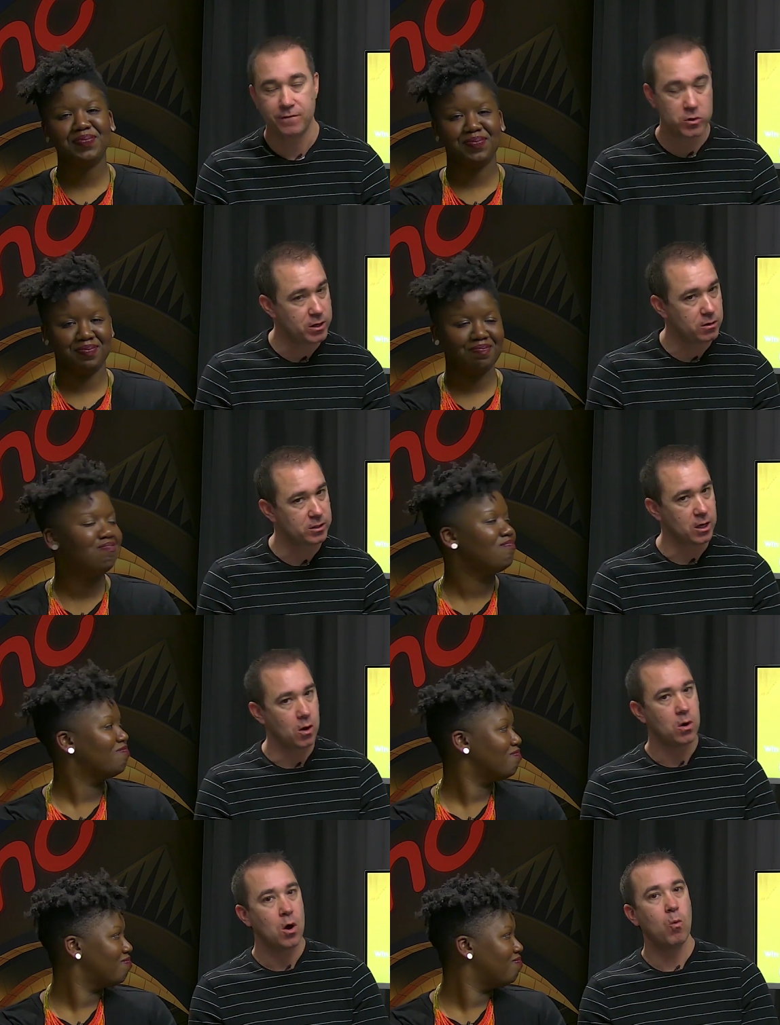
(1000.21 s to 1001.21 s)
Speaker 1: mm -hmm. a few
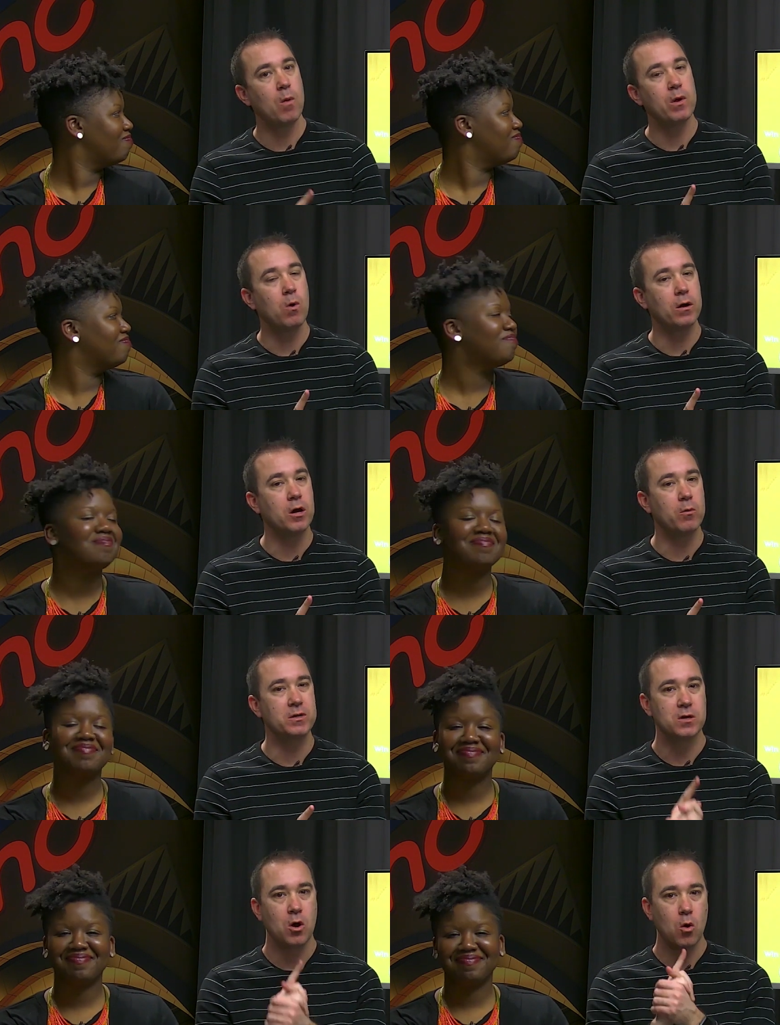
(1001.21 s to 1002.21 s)
years ago. What we
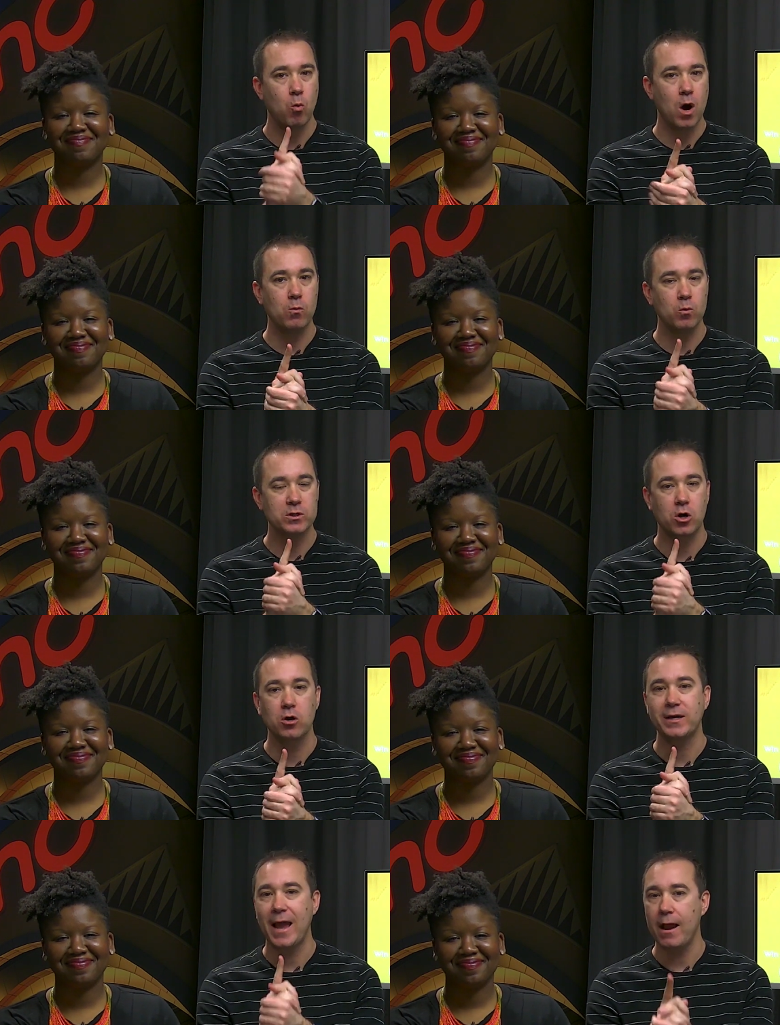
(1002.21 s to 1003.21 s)
want to know is what
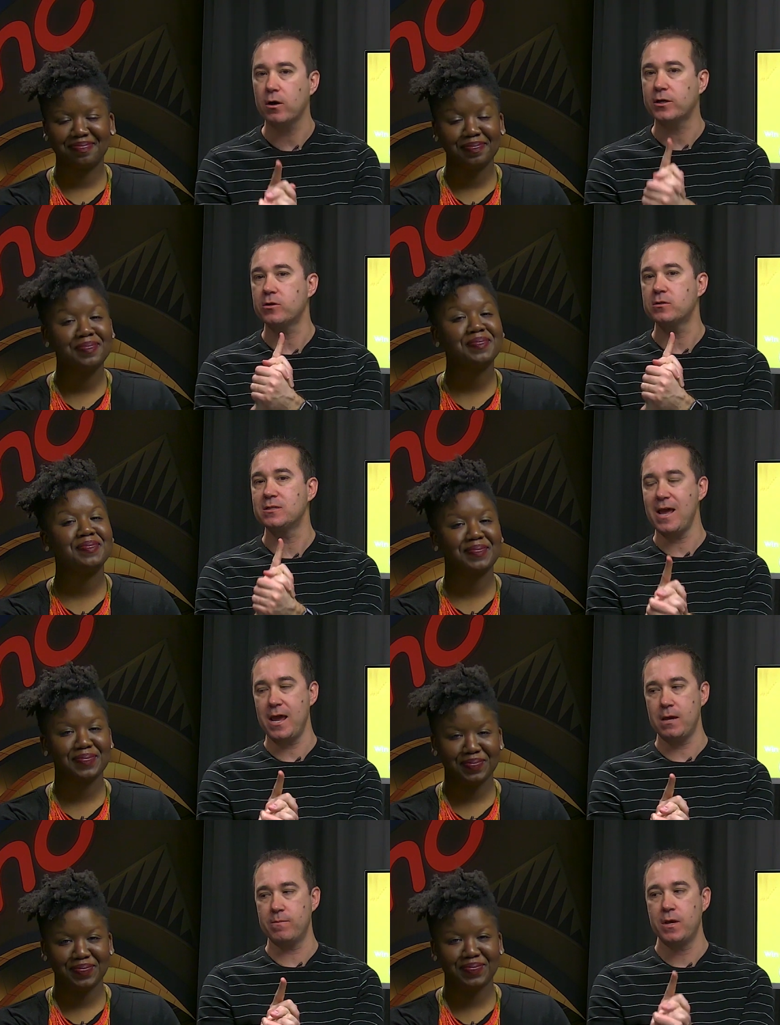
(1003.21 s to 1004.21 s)
was her
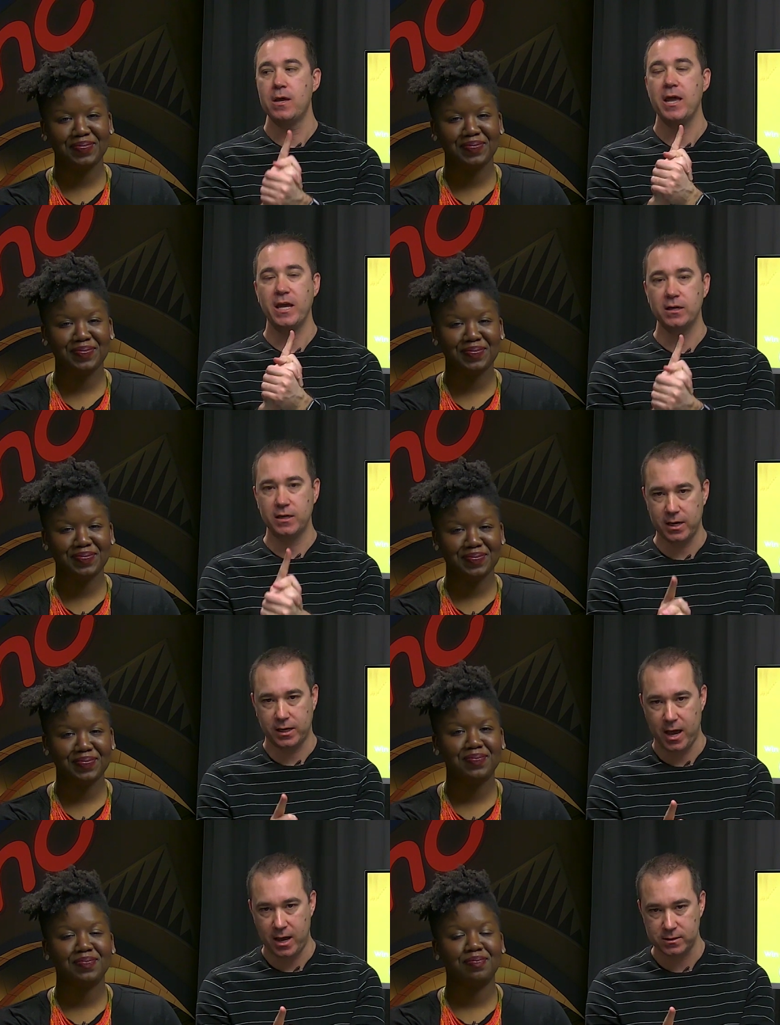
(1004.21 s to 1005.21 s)
character's name
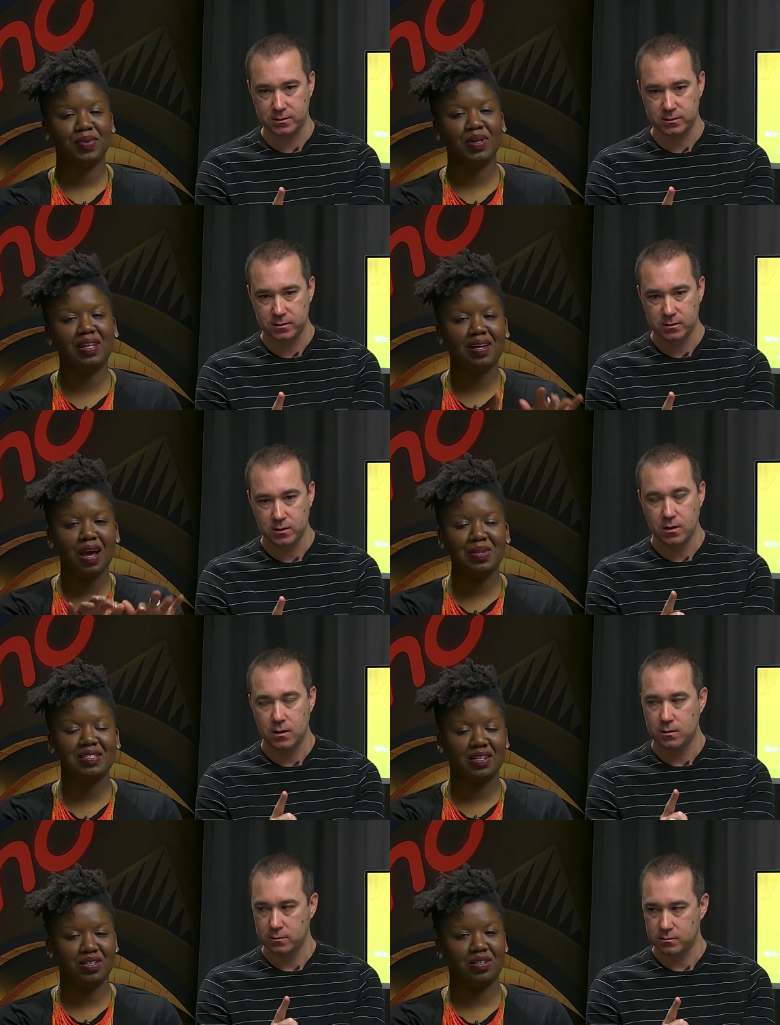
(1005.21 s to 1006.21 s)
in Kick Ass?
Speaker 2: Put it
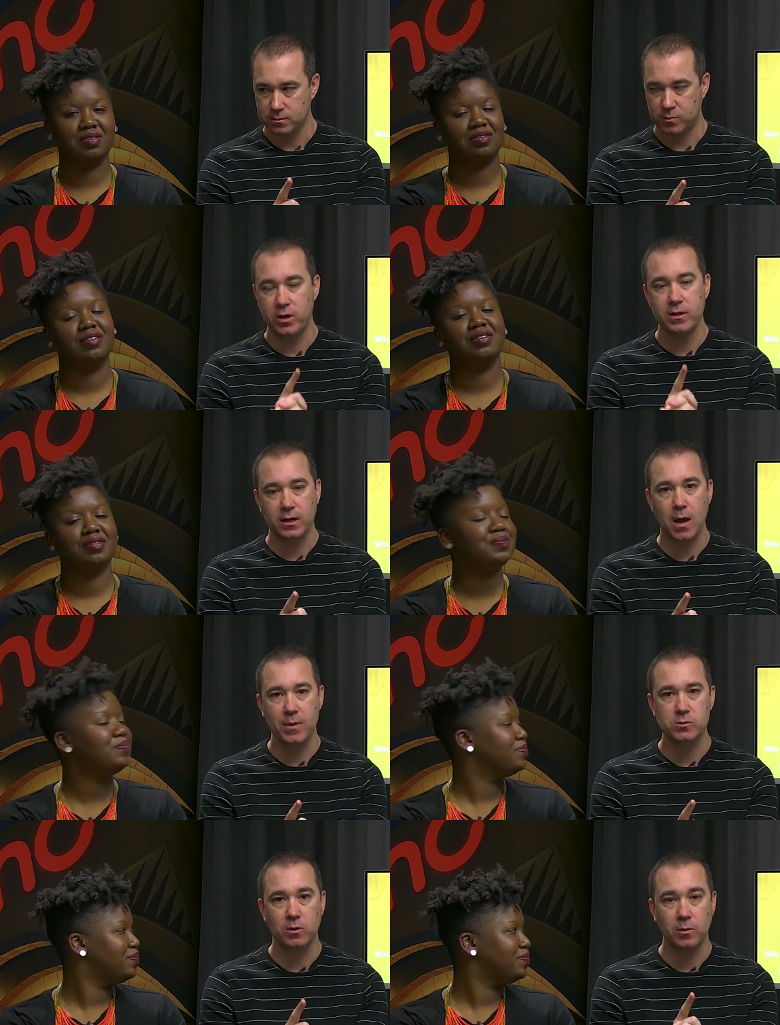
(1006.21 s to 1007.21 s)
in the comment section.
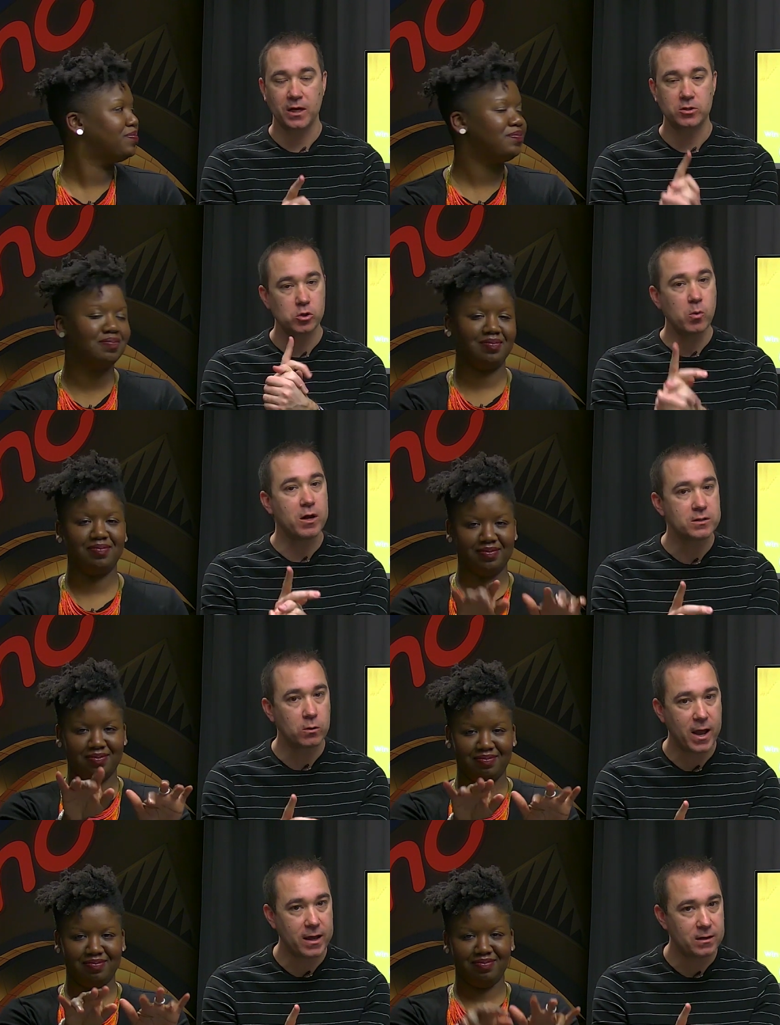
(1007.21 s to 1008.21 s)
Speaker 1: Put it in the comments. We will pick
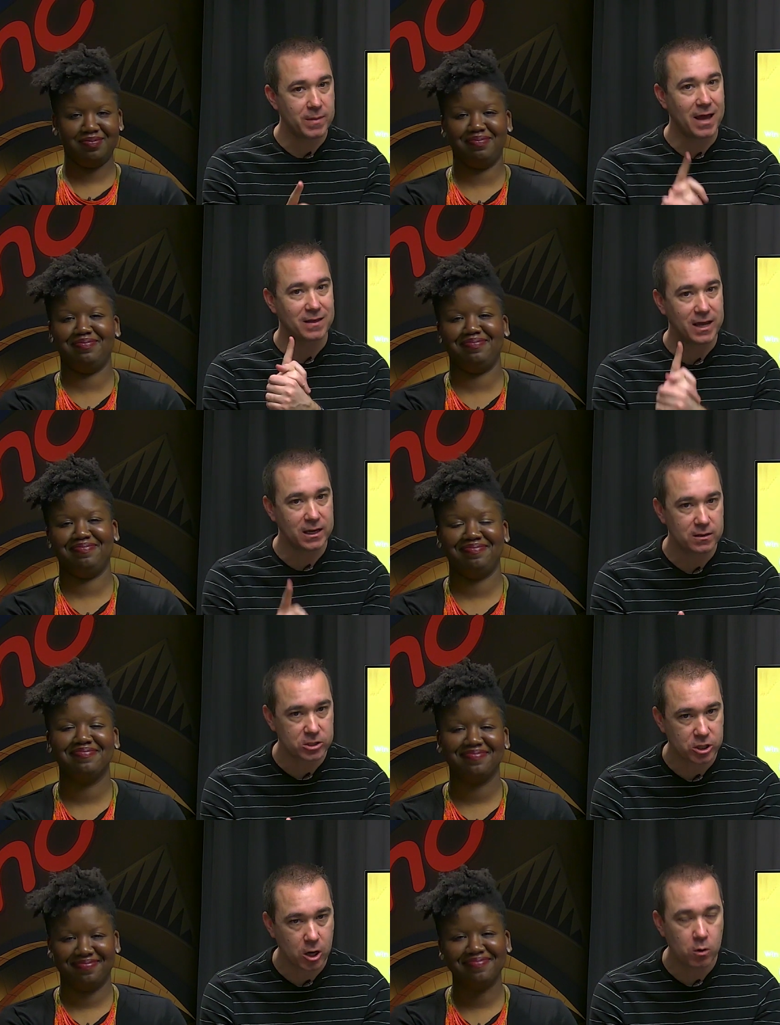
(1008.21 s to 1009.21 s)
two winners at random at
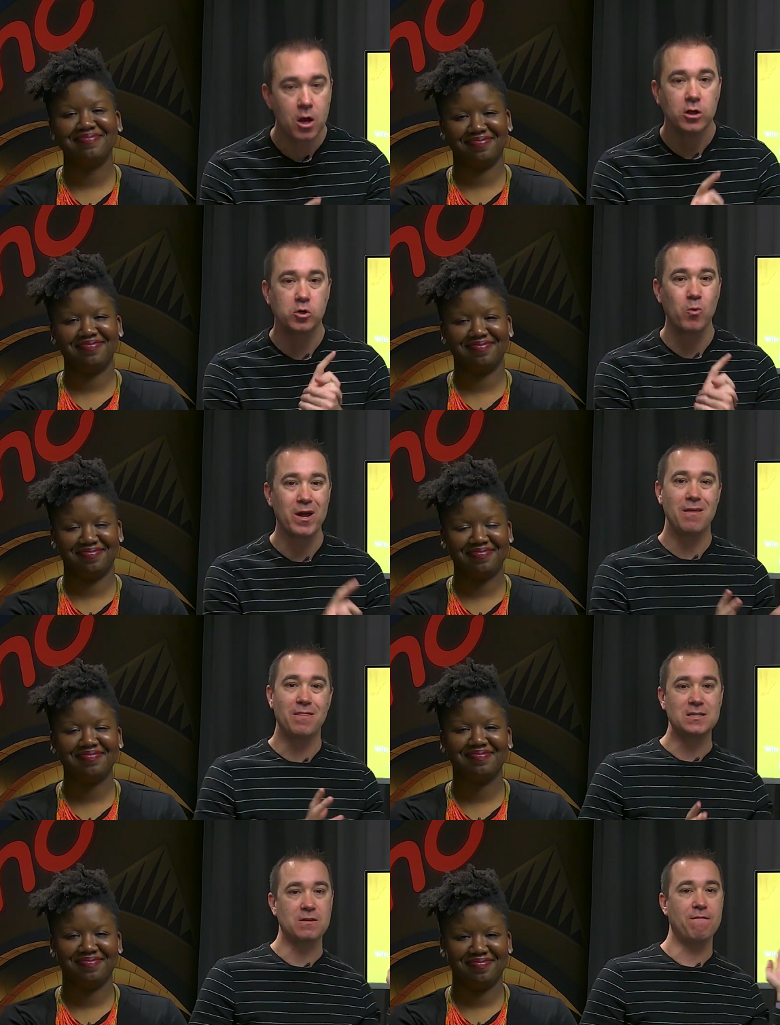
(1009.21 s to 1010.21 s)
the end of the show
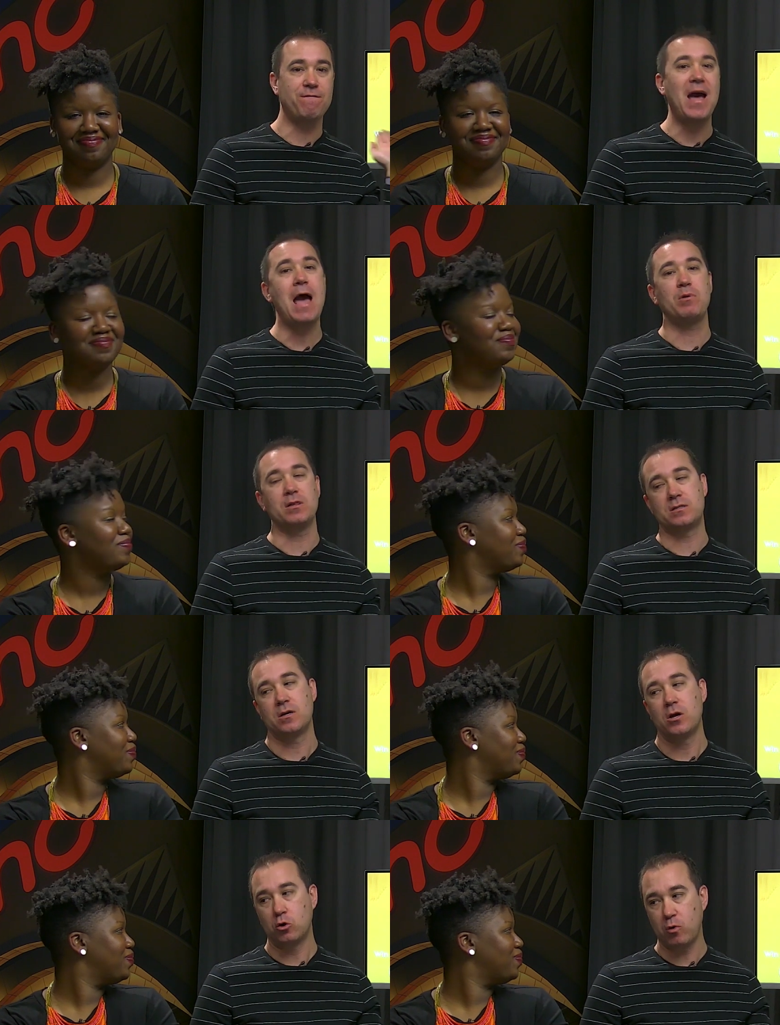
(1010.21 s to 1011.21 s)
to win this
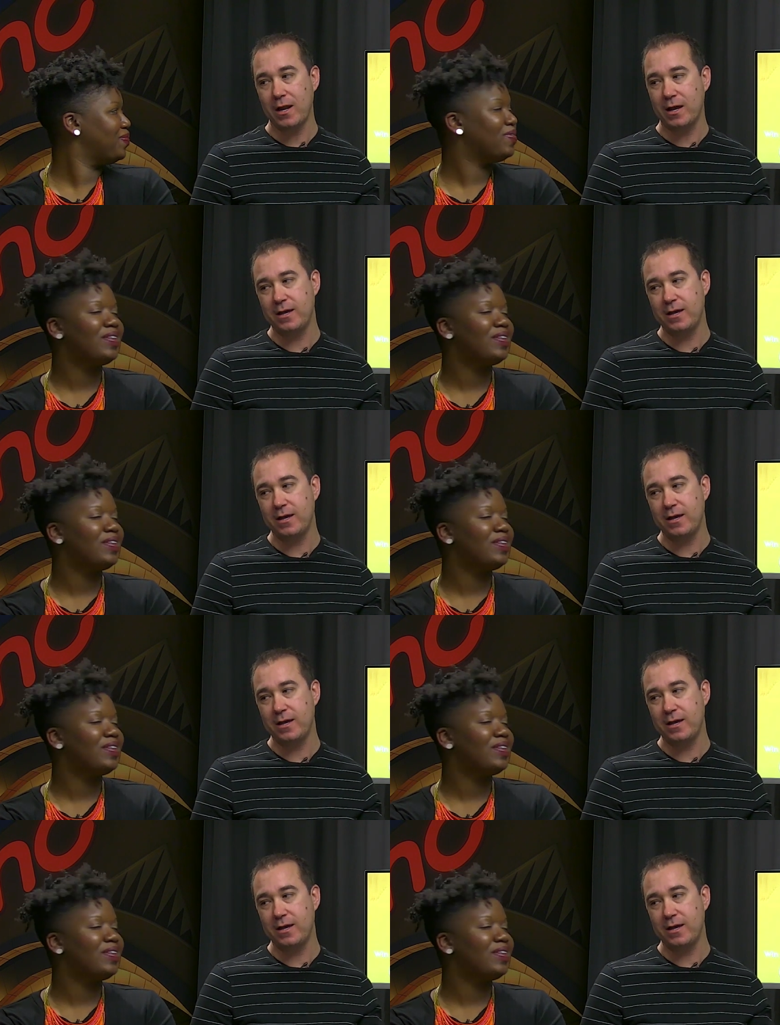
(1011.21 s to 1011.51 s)
fabulous